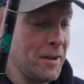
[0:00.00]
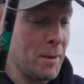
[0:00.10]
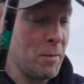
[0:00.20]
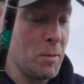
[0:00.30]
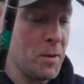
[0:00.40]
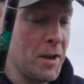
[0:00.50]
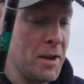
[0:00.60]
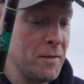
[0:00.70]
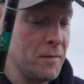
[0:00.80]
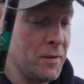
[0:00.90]
Happy with
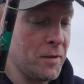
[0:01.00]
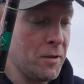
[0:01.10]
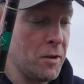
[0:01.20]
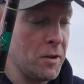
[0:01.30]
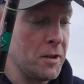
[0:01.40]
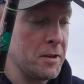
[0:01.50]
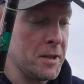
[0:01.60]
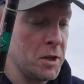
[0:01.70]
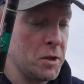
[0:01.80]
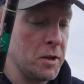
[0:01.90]
that. Third of the
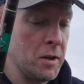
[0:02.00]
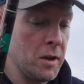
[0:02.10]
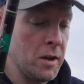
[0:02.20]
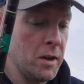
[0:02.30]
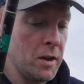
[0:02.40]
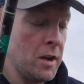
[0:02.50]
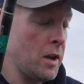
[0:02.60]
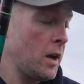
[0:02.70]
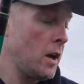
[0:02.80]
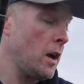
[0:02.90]
session.
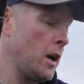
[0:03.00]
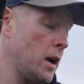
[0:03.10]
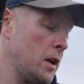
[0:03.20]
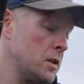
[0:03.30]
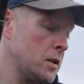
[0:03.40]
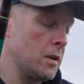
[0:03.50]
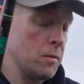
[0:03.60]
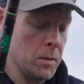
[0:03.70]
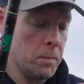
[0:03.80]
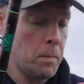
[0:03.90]
And
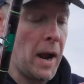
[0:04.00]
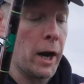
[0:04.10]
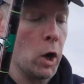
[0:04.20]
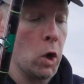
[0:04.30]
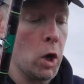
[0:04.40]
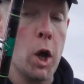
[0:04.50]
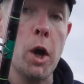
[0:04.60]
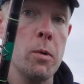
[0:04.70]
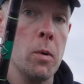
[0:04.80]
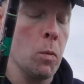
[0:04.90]
we're bang on
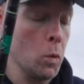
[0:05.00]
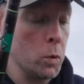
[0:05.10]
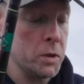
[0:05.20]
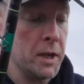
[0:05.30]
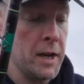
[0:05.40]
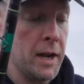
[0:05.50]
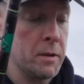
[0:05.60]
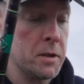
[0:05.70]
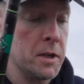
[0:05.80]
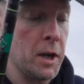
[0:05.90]
low water now,
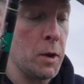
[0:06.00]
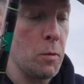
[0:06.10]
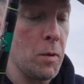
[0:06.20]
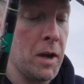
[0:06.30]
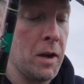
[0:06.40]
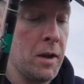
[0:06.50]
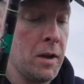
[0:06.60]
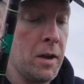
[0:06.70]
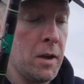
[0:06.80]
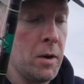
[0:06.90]
so going
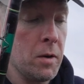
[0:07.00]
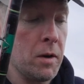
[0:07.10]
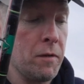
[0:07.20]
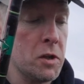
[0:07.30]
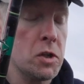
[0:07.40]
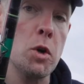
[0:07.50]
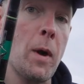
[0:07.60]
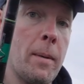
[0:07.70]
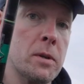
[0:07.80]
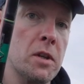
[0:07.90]
to fish 2
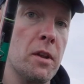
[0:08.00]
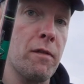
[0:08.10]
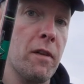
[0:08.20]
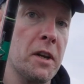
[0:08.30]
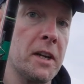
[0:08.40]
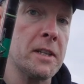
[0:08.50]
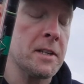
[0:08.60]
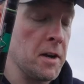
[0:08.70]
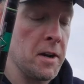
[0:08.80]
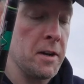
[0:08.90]
hours of the flooding
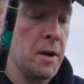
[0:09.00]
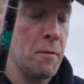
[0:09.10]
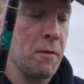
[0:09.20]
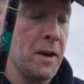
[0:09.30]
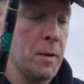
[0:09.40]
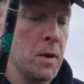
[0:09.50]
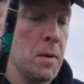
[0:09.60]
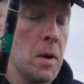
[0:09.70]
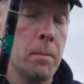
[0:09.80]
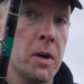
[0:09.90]
tide. Hopefully
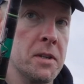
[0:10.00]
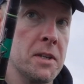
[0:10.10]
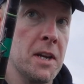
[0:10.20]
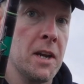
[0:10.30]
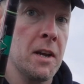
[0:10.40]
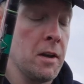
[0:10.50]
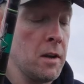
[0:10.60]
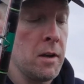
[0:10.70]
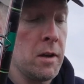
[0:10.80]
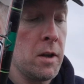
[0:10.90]
we might see
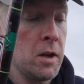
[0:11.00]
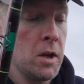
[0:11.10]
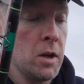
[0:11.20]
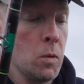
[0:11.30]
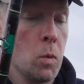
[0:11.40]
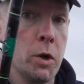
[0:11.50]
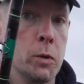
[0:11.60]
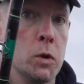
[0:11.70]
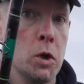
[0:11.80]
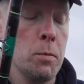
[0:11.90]
1 or
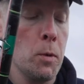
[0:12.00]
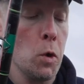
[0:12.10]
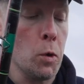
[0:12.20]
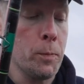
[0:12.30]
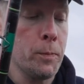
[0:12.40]
2 more.